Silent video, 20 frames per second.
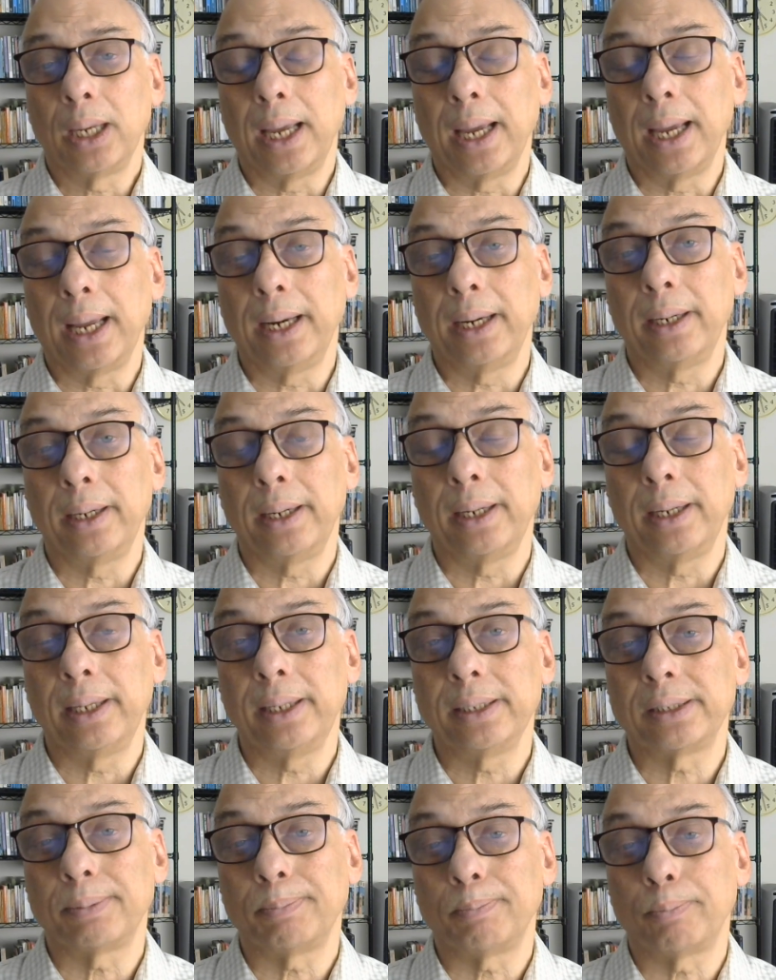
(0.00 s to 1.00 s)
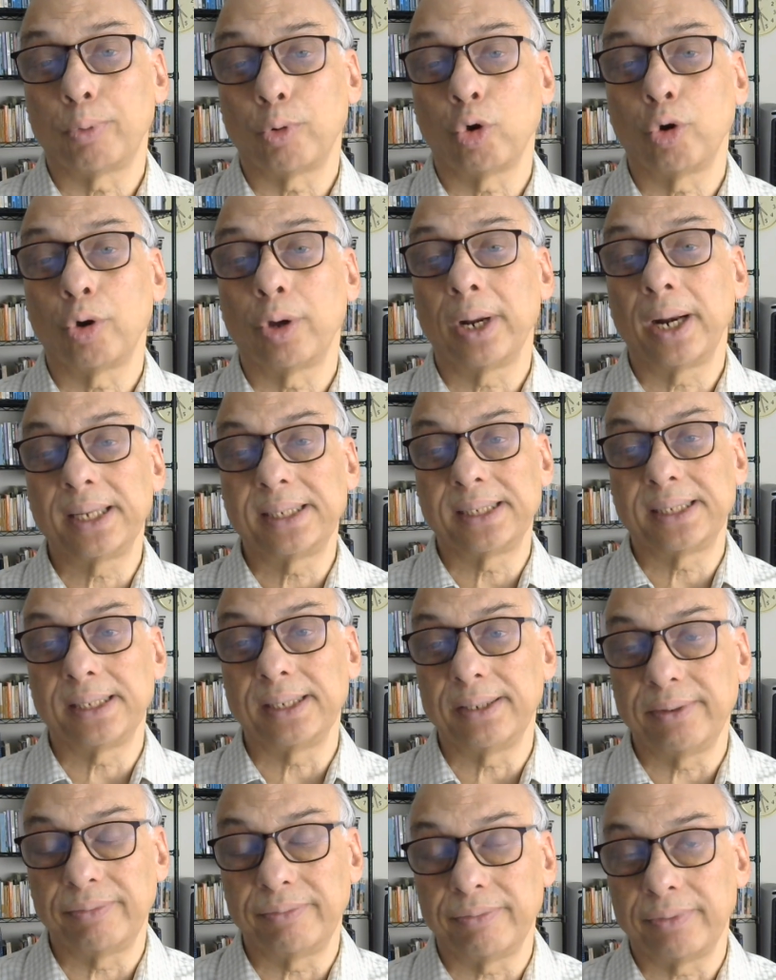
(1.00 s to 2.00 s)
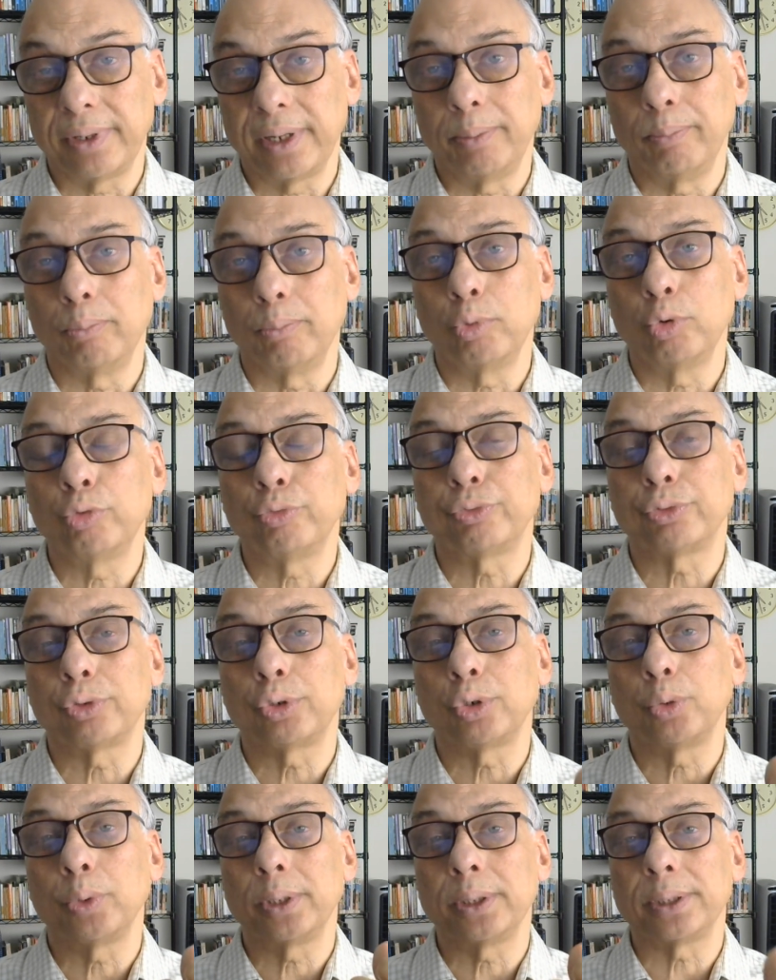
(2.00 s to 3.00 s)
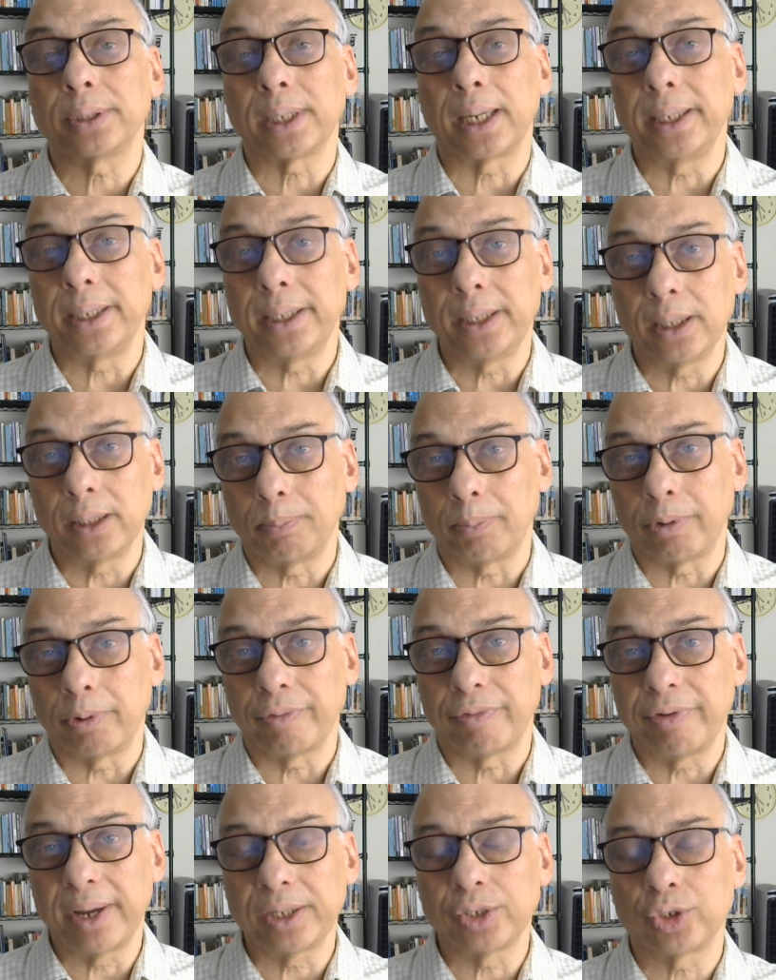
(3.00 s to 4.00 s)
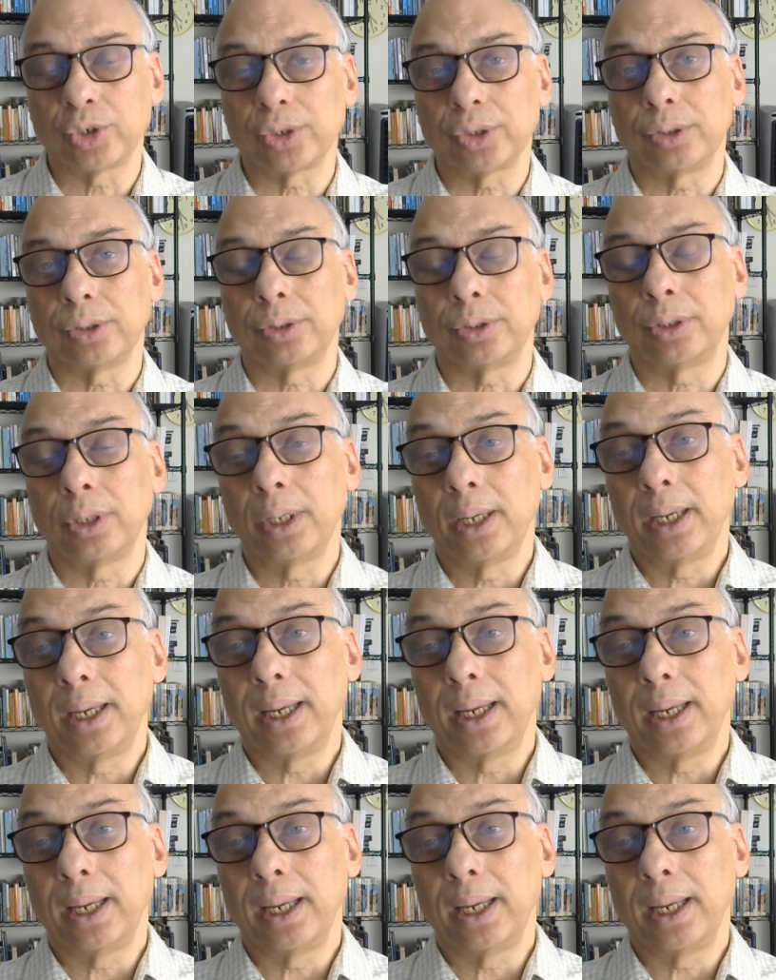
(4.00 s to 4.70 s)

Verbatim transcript: and is progressive and moves towards ideal perfection.